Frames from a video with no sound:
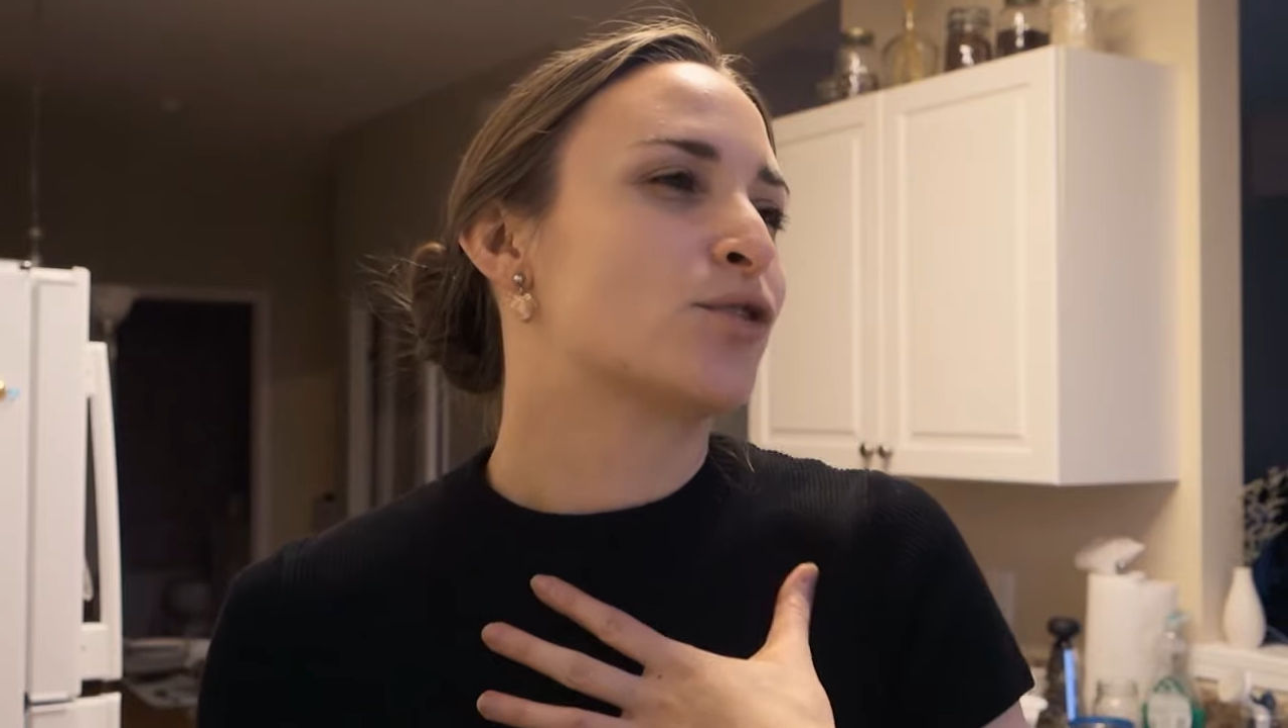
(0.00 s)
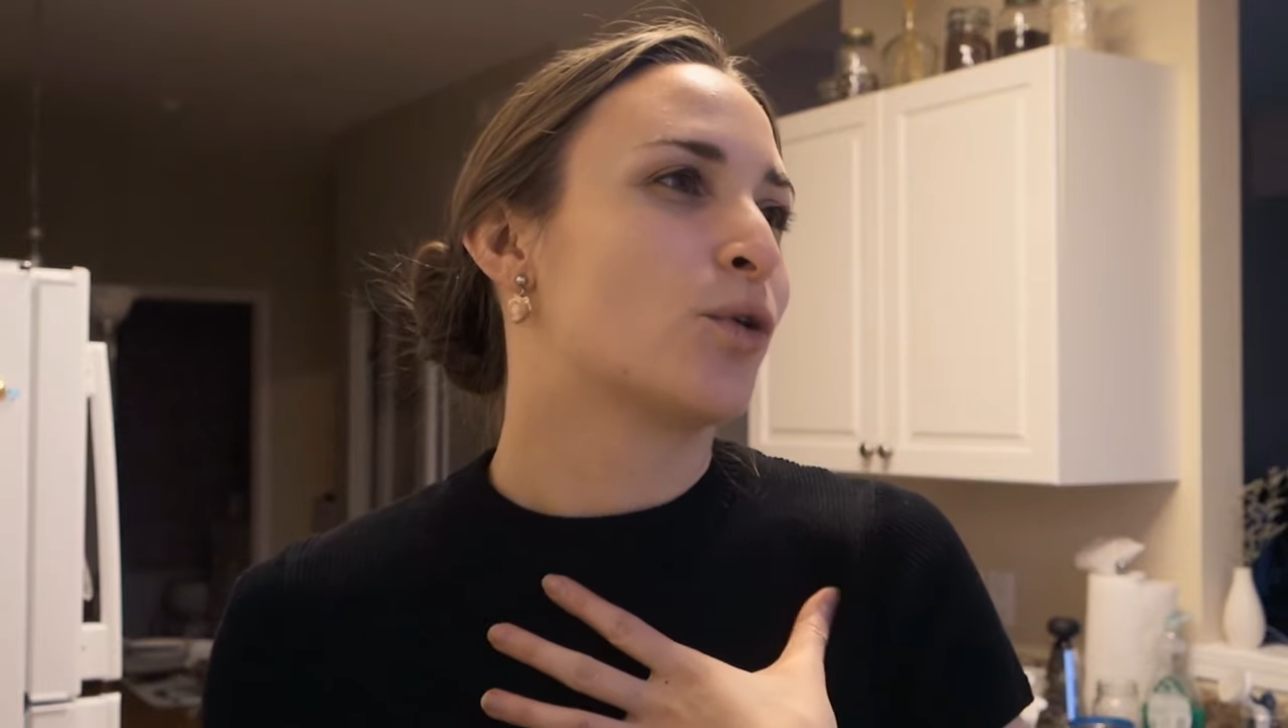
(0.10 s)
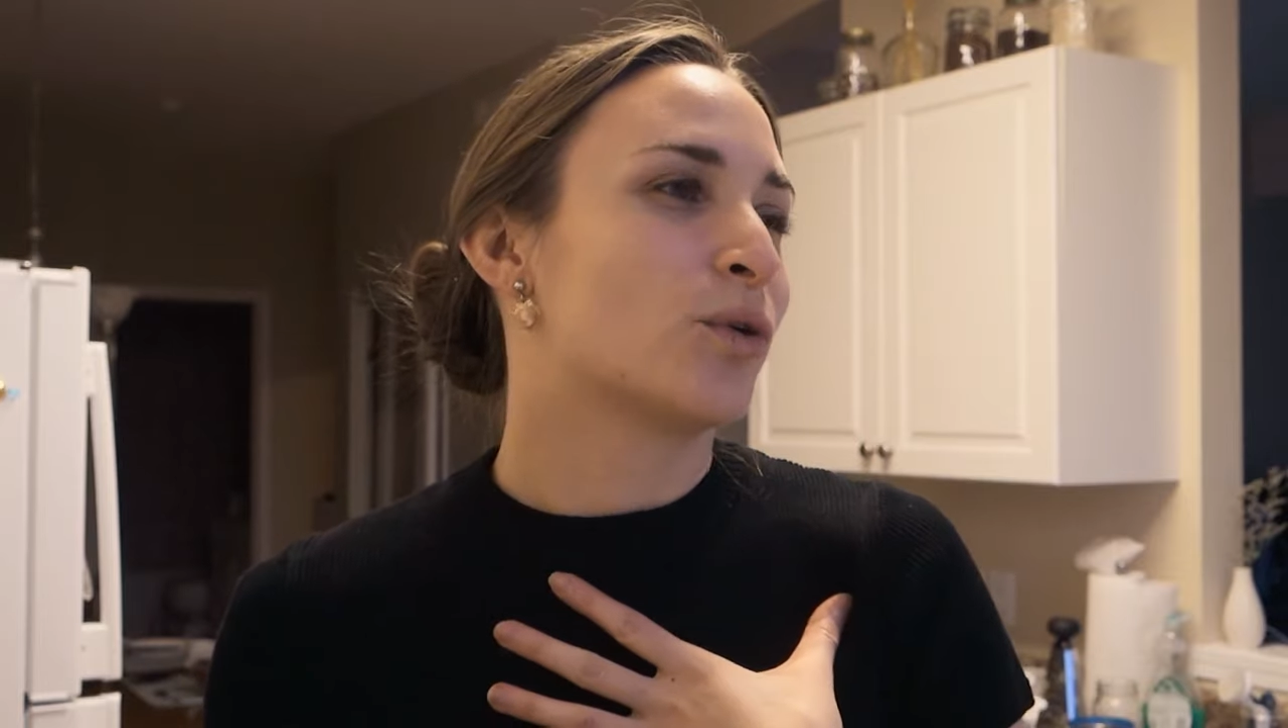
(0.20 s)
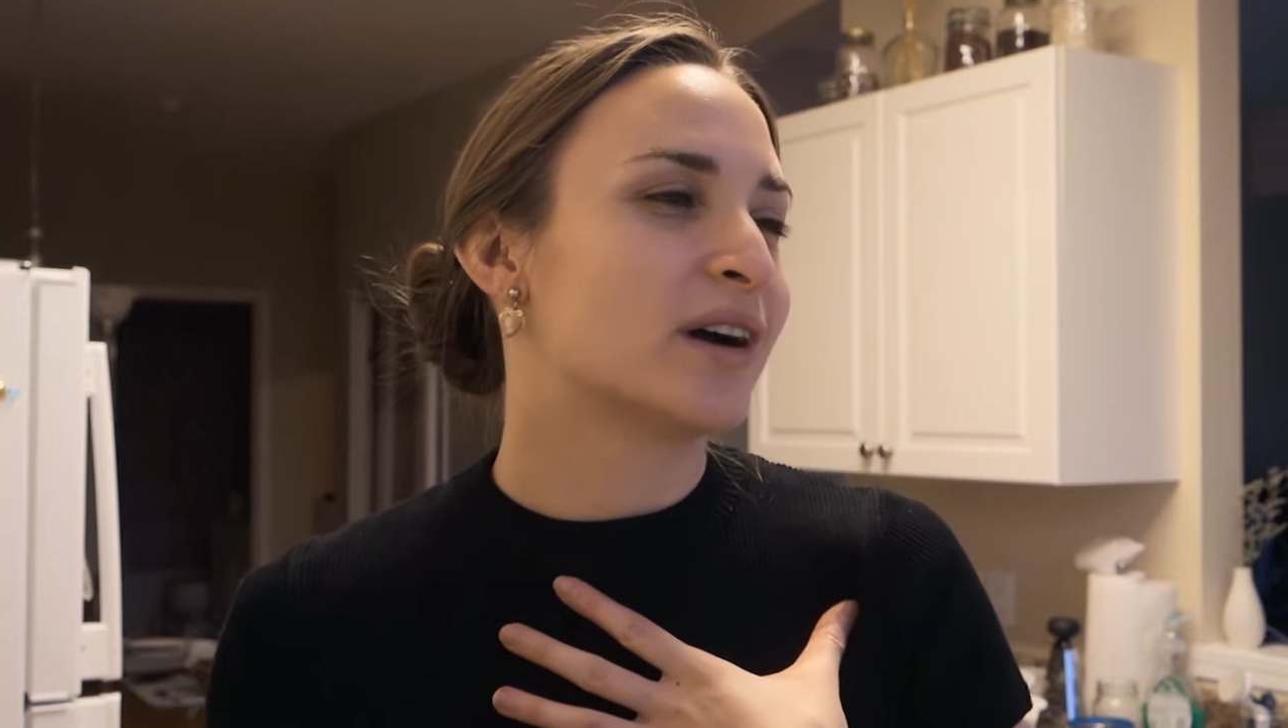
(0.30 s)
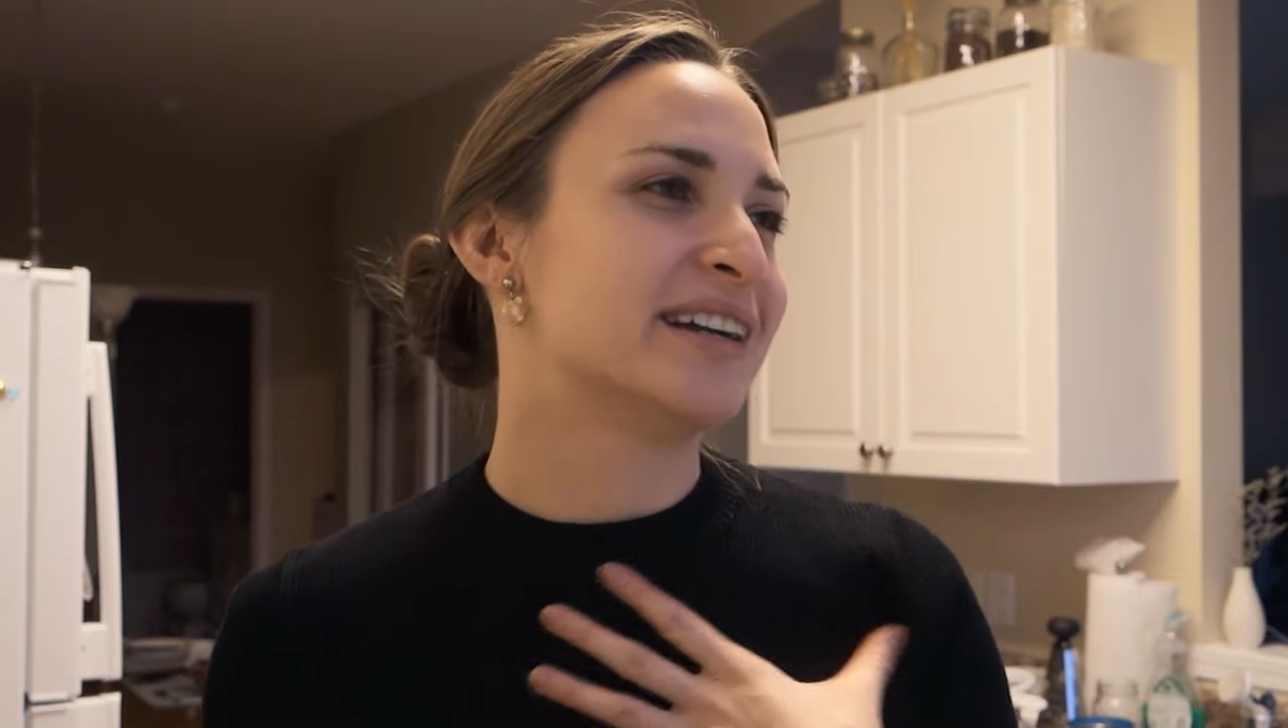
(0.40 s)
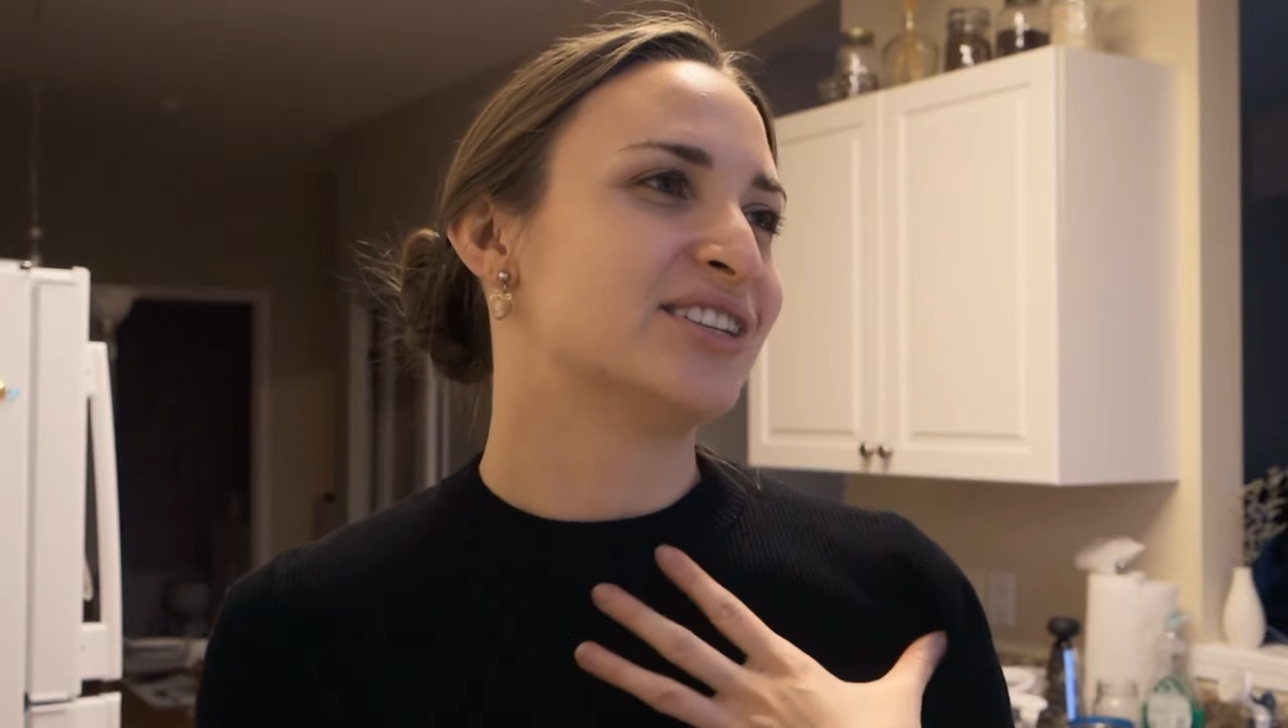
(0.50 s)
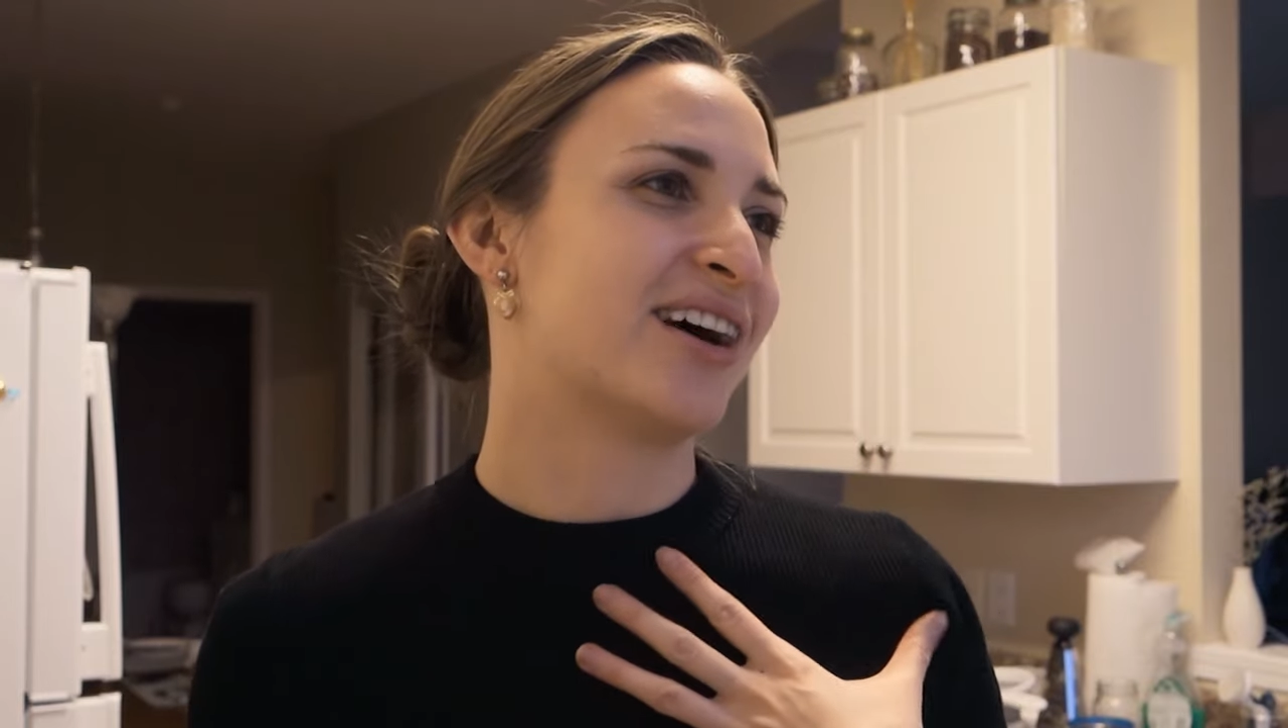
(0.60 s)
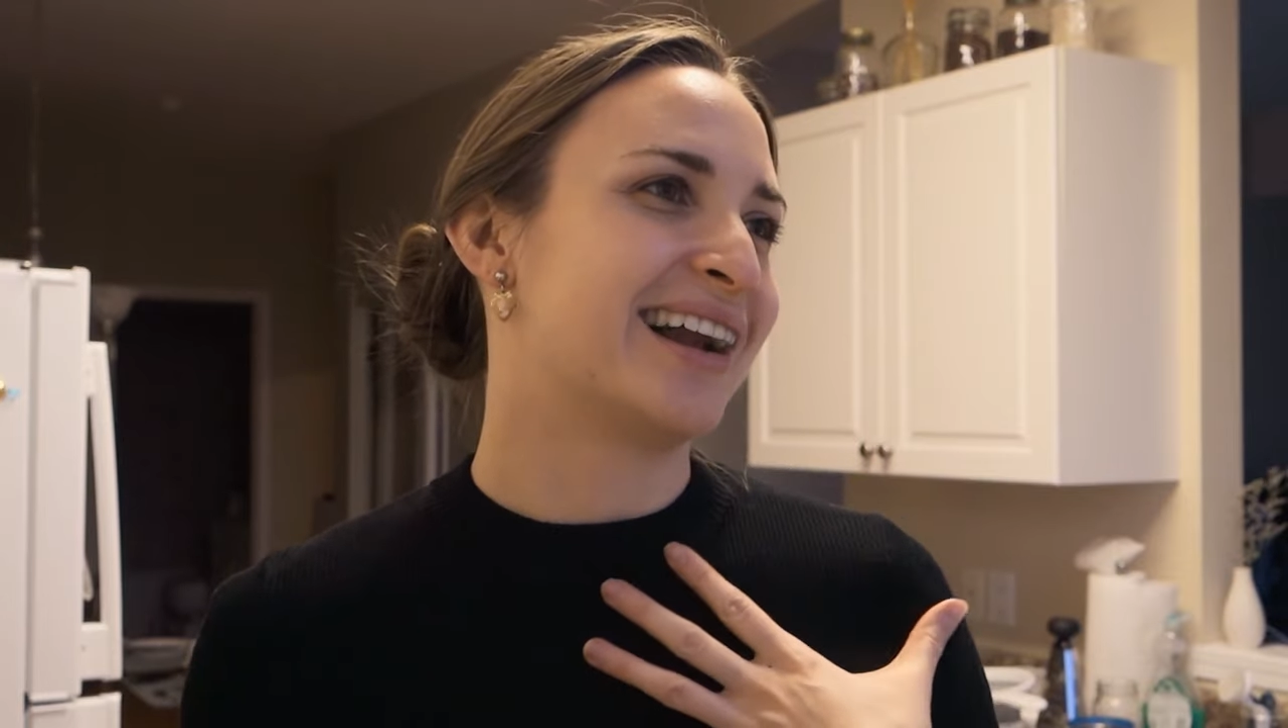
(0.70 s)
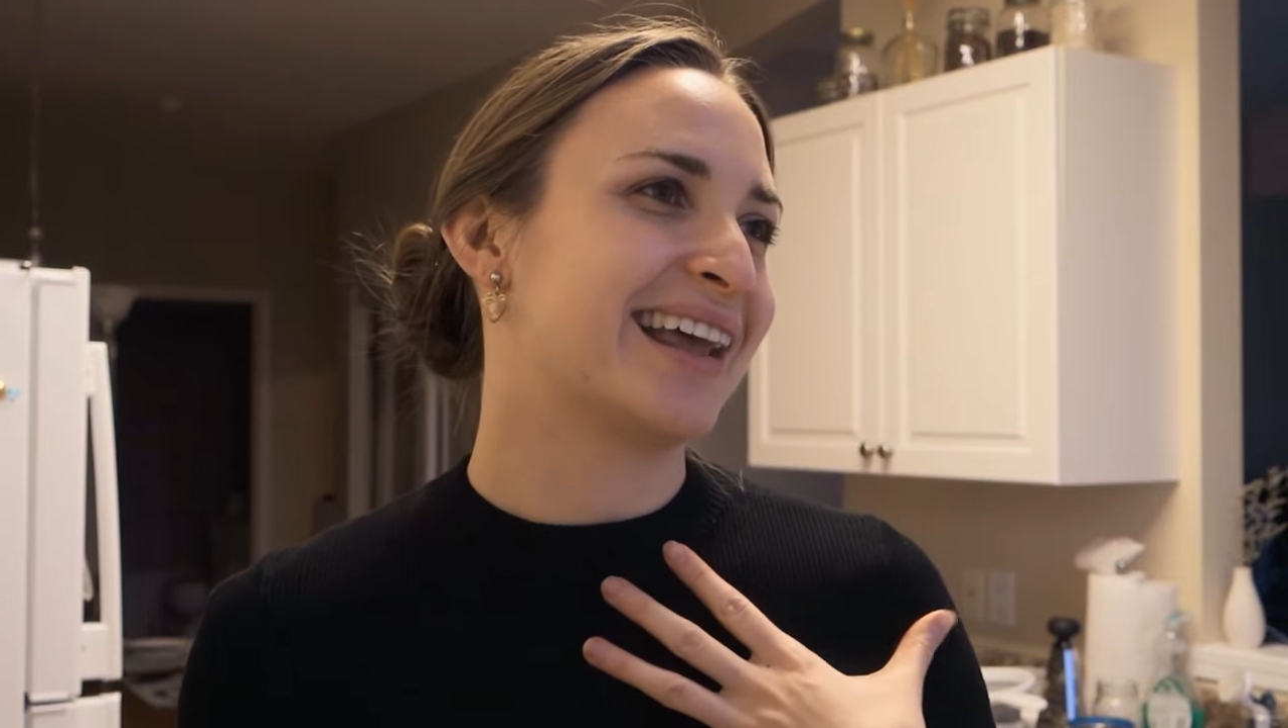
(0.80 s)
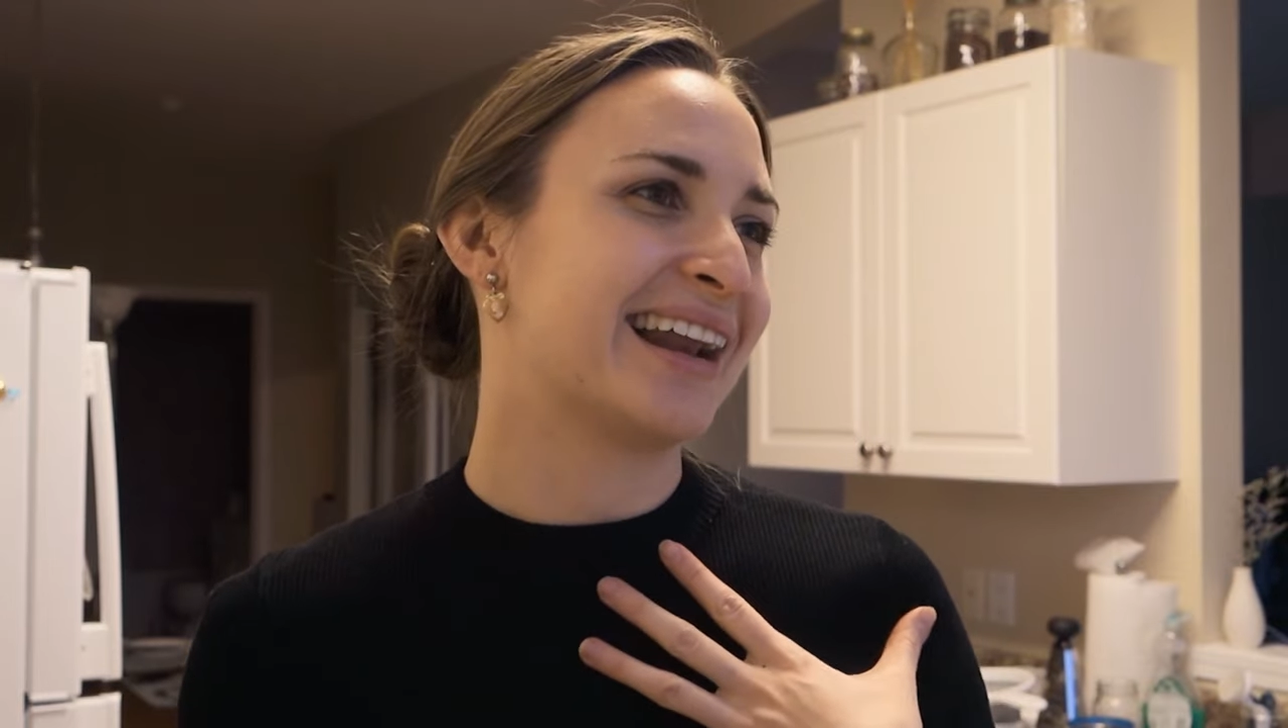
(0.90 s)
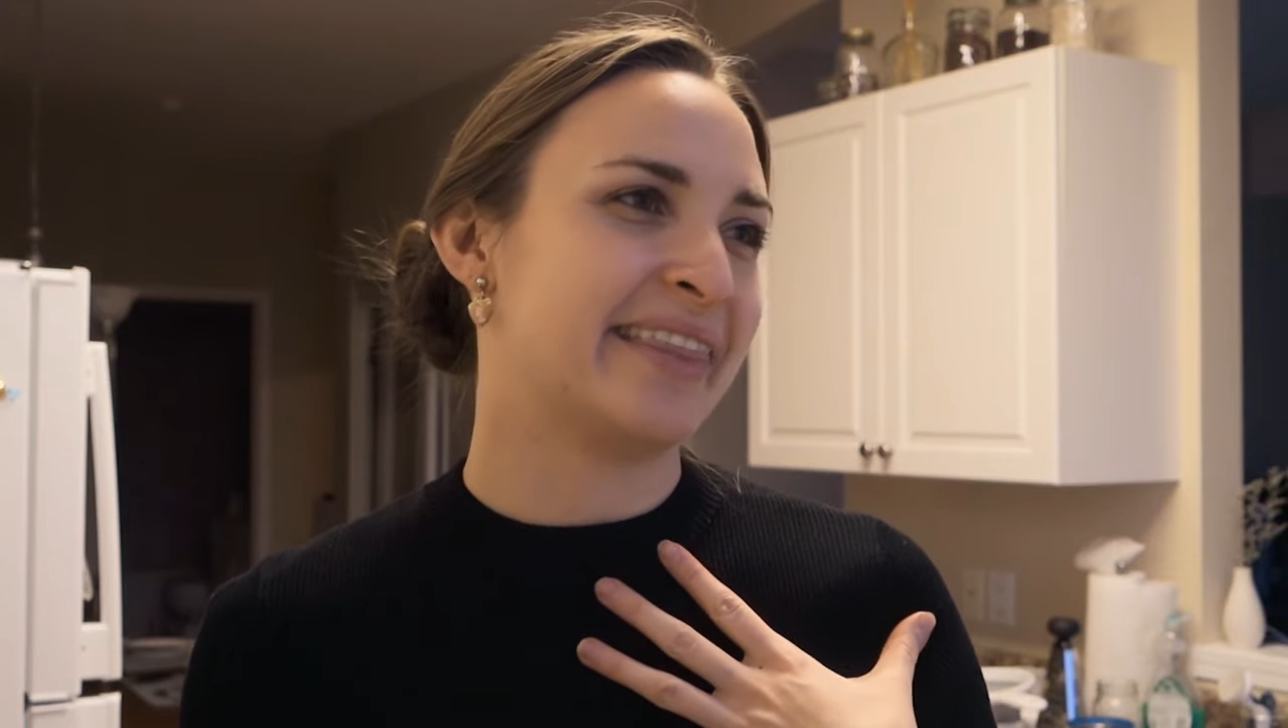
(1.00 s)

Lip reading: gorge on it